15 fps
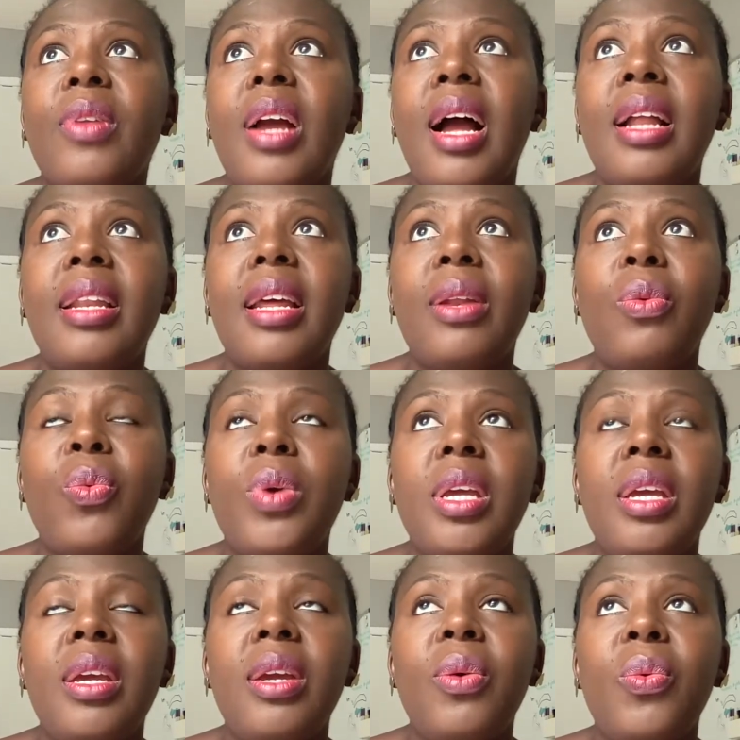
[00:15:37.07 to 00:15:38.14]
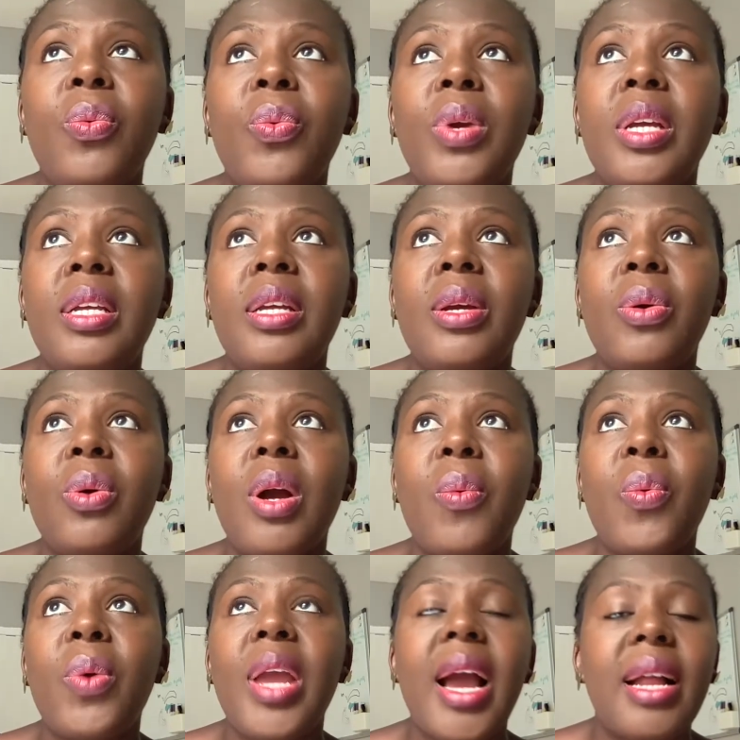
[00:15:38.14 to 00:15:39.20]
then we
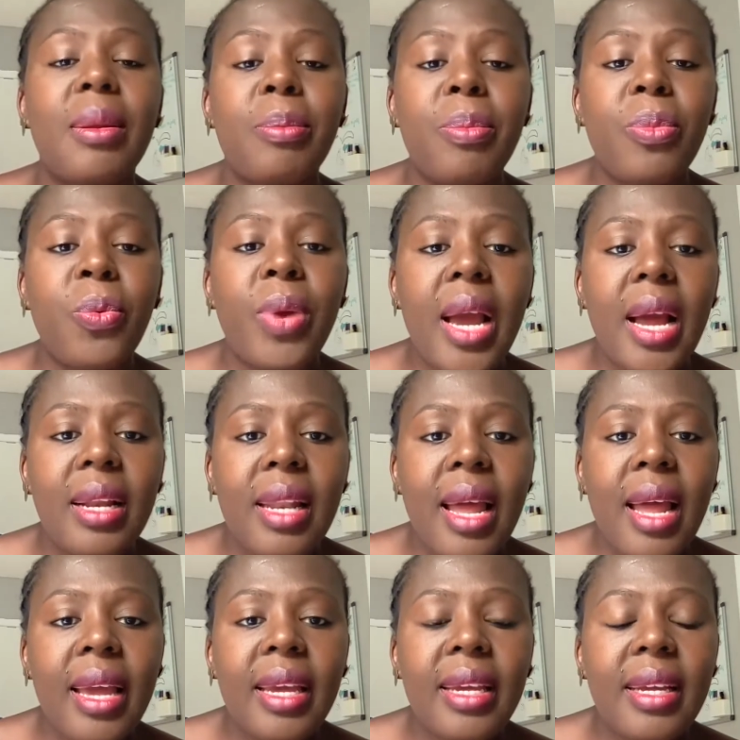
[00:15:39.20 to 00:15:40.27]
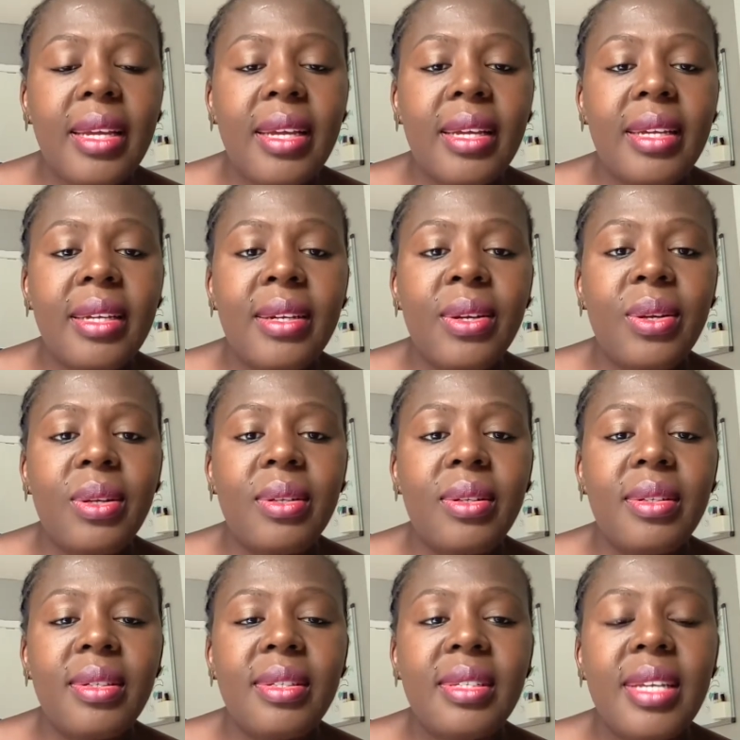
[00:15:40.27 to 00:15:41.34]
had like
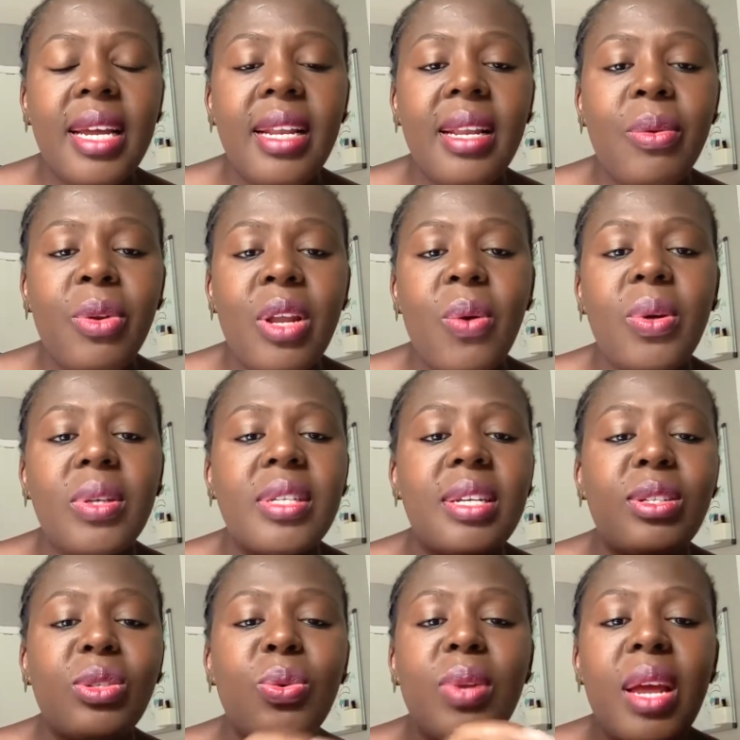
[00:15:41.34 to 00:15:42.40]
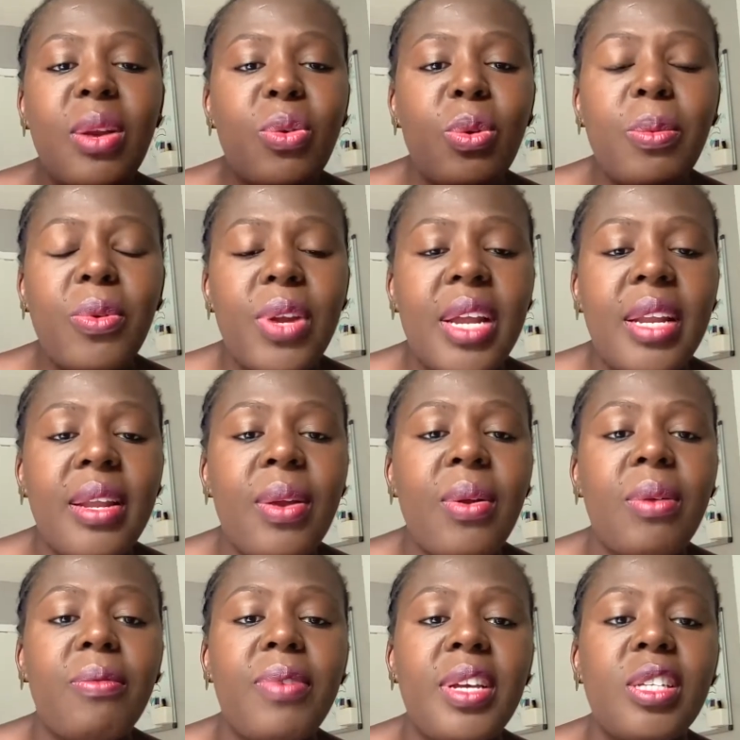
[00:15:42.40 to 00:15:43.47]
said, there was a student group created
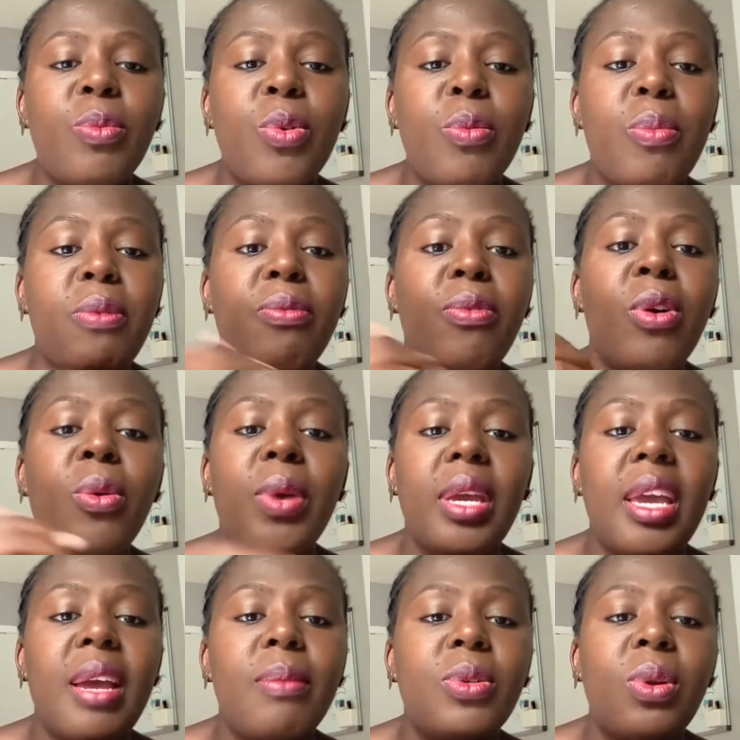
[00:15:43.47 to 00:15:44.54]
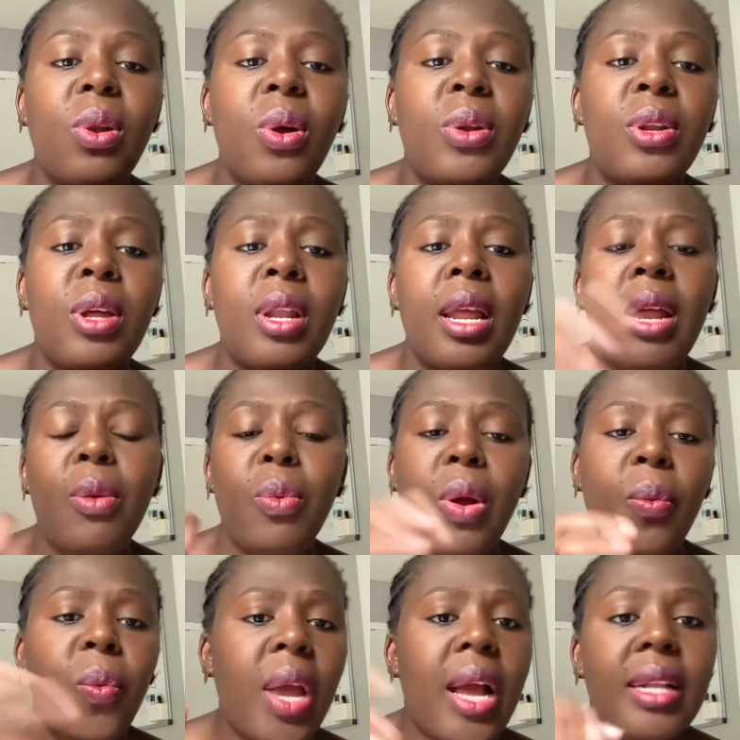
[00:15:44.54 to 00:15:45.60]
on Facebook before we came to London, and
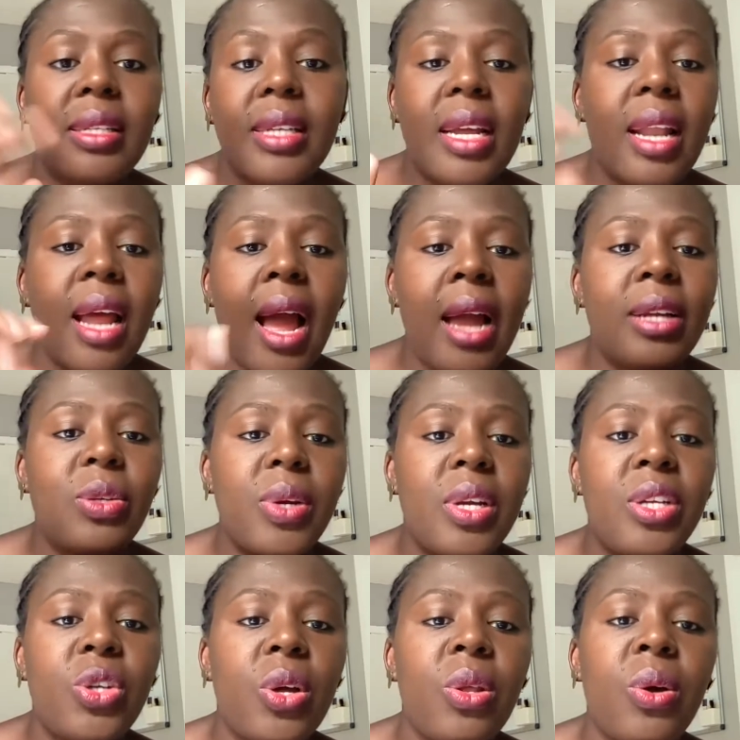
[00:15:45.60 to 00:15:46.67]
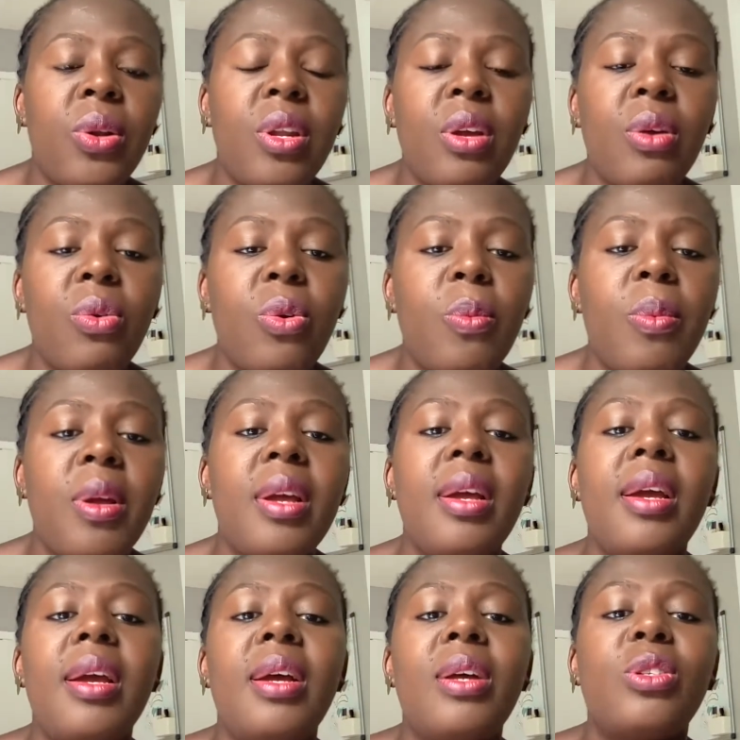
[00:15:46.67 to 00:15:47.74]
we had said hi to each other on the group.
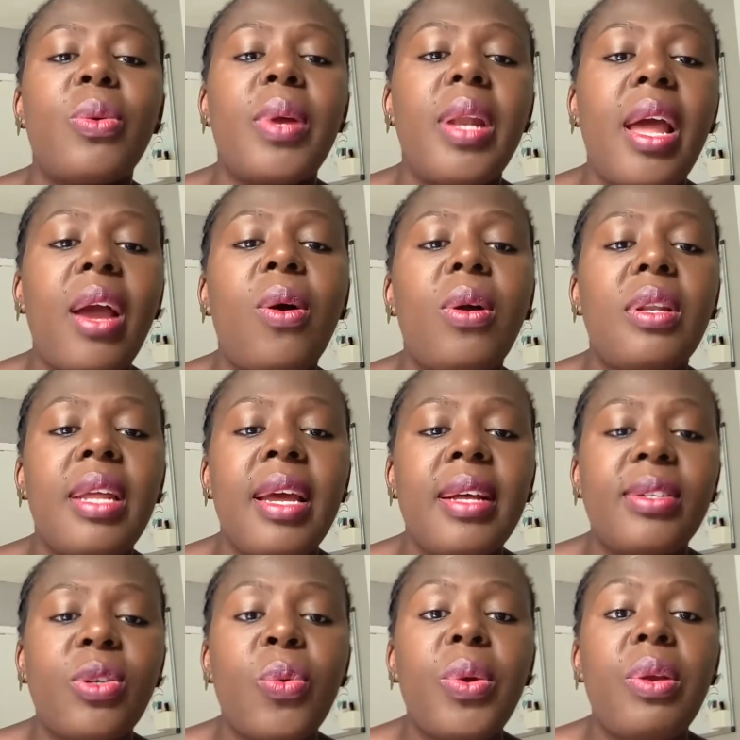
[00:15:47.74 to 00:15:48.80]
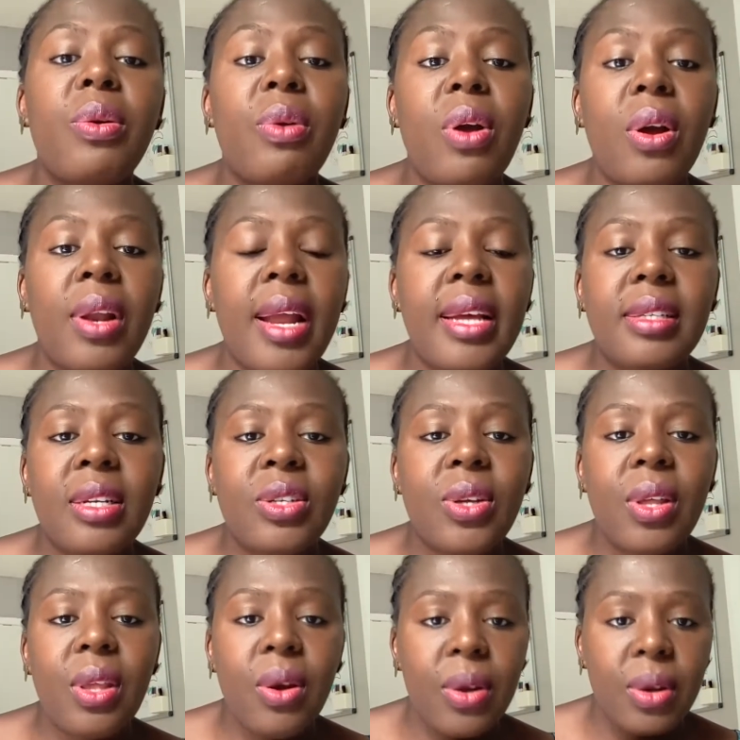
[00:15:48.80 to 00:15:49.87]
So when I got there, so we recognized each
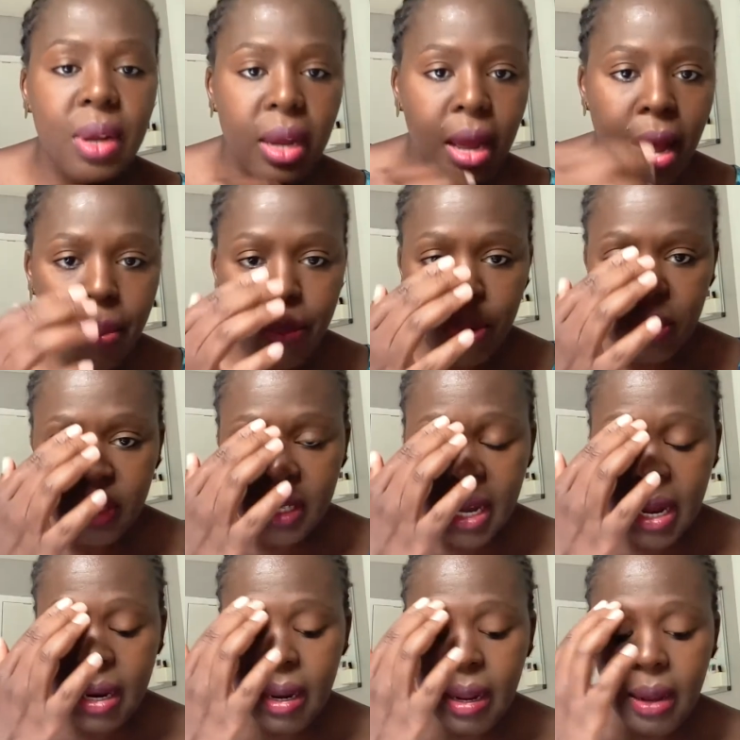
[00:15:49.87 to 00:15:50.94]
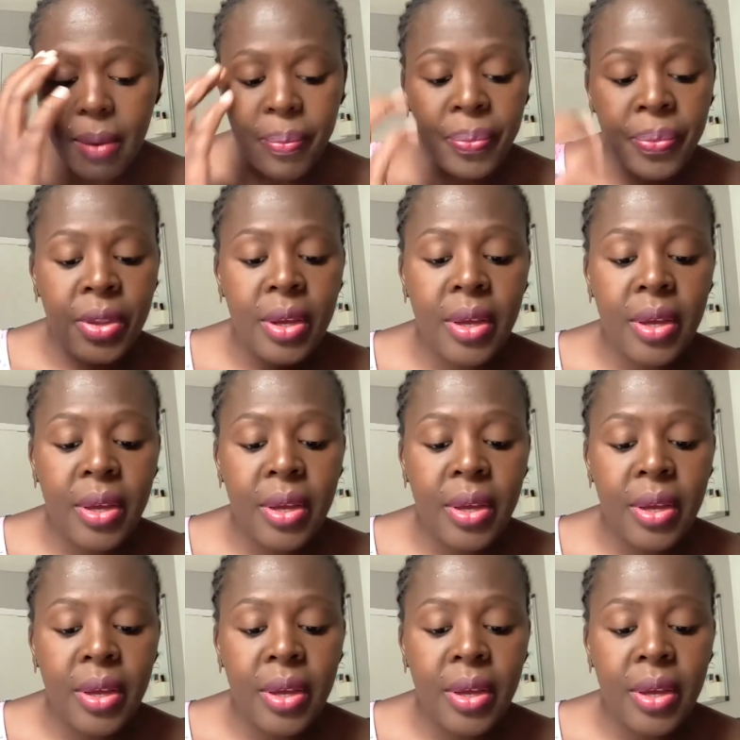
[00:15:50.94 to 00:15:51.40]
other on the campus, and